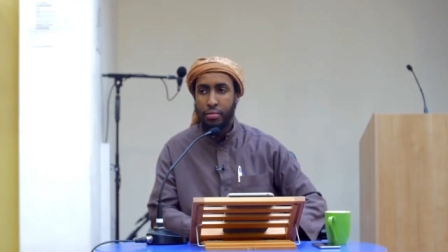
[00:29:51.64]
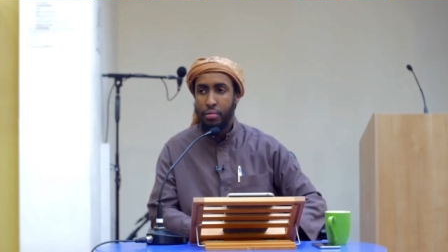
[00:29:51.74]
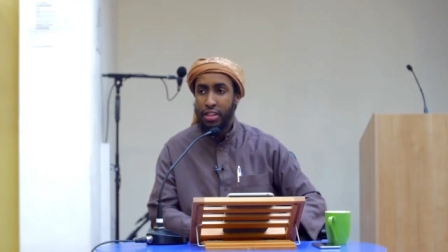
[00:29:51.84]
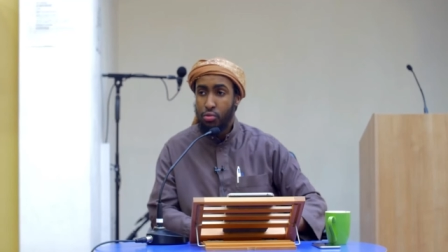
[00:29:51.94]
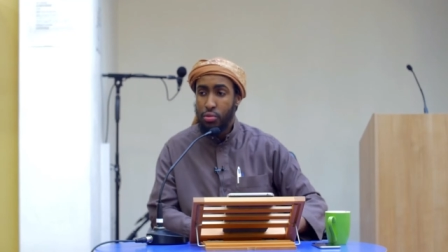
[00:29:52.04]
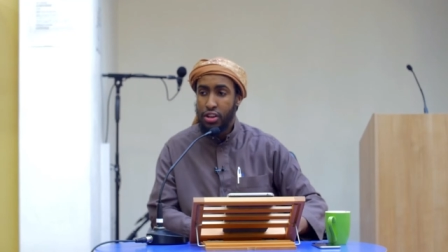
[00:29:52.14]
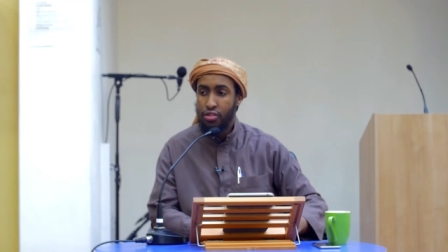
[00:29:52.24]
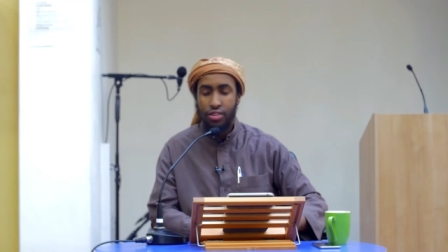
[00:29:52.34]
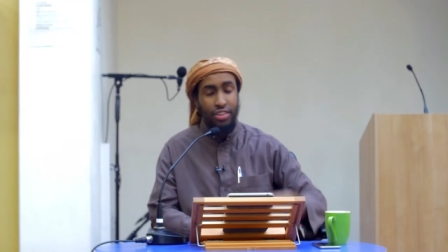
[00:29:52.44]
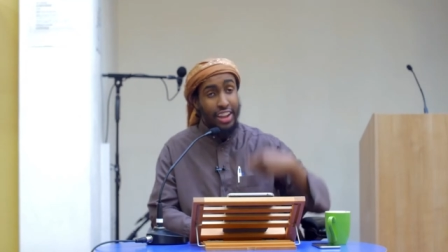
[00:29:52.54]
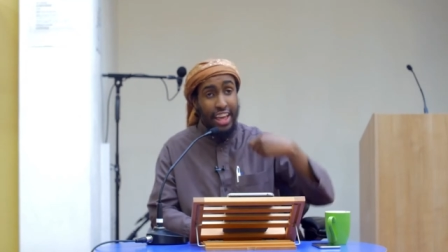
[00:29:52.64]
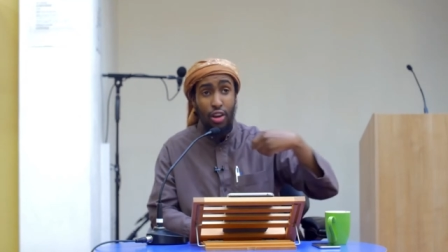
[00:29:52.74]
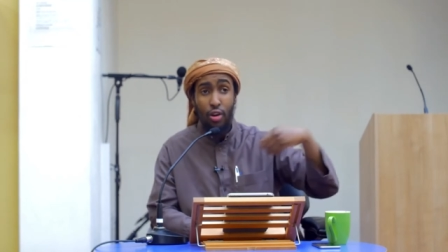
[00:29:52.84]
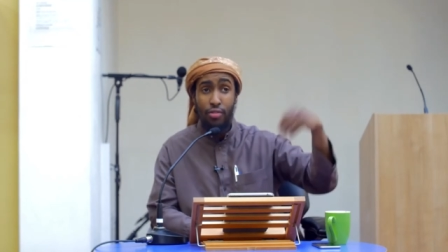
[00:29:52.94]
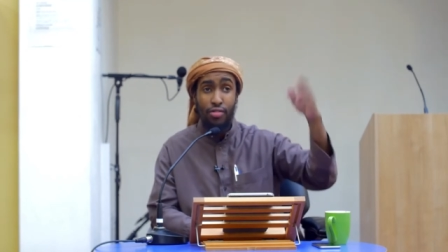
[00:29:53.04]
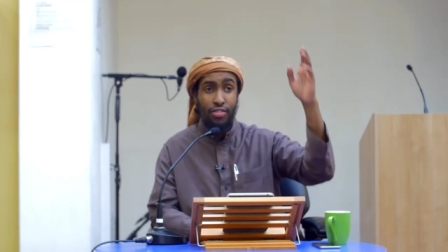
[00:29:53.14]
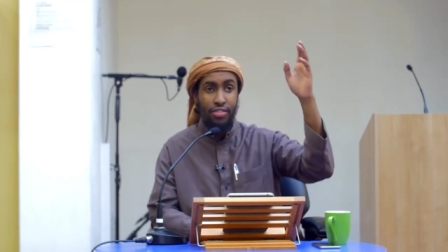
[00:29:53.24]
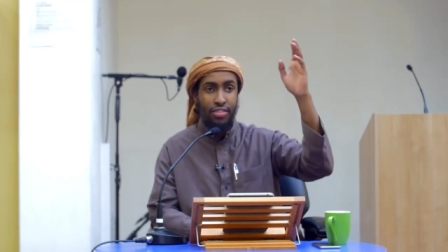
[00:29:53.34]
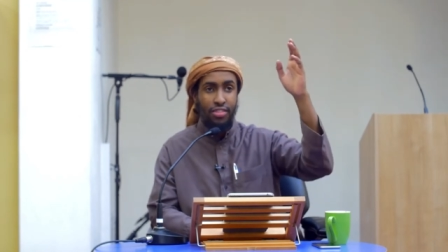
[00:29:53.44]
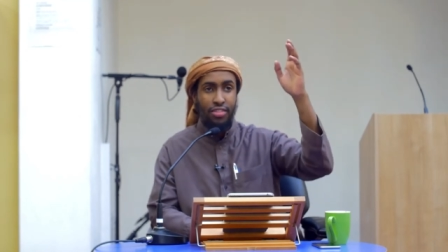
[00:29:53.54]
But there's women and children, just let it off.
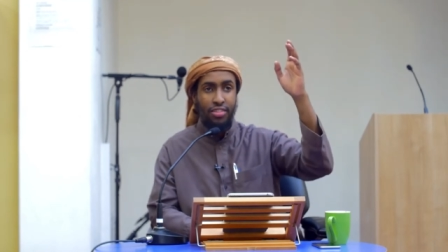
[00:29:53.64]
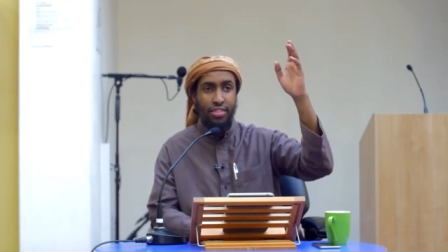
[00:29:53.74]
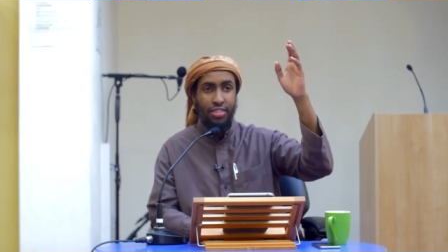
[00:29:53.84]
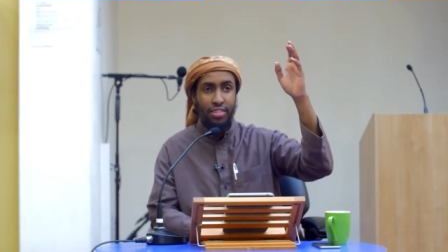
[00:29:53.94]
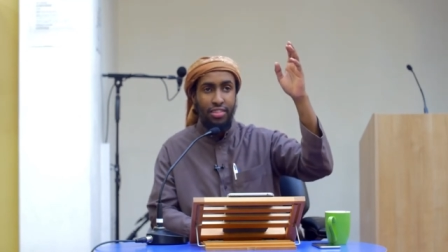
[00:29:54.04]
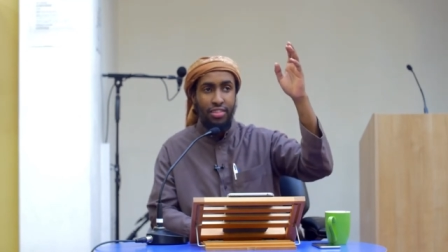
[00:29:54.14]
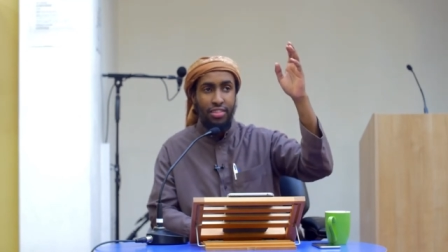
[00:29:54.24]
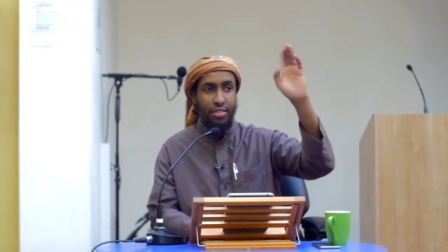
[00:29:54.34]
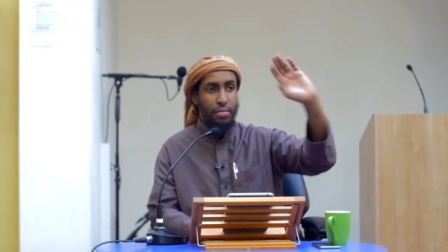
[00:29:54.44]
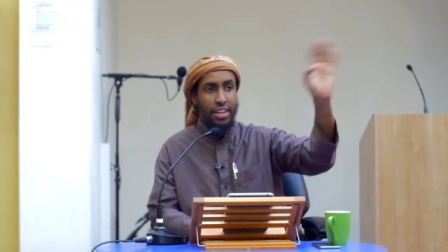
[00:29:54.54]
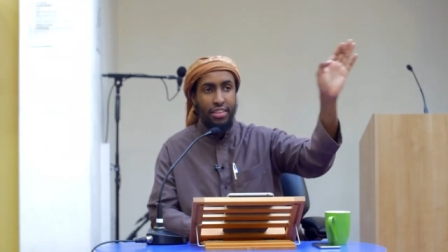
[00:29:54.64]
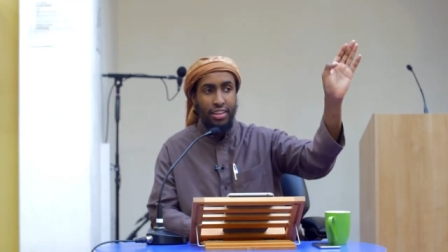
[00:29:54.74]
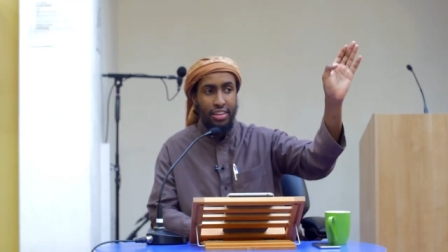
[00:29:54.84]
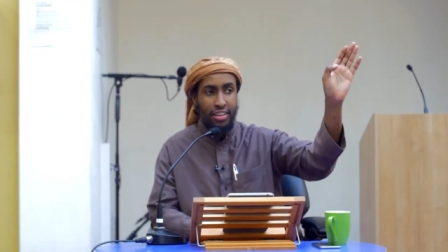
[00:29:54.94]
It's a matter.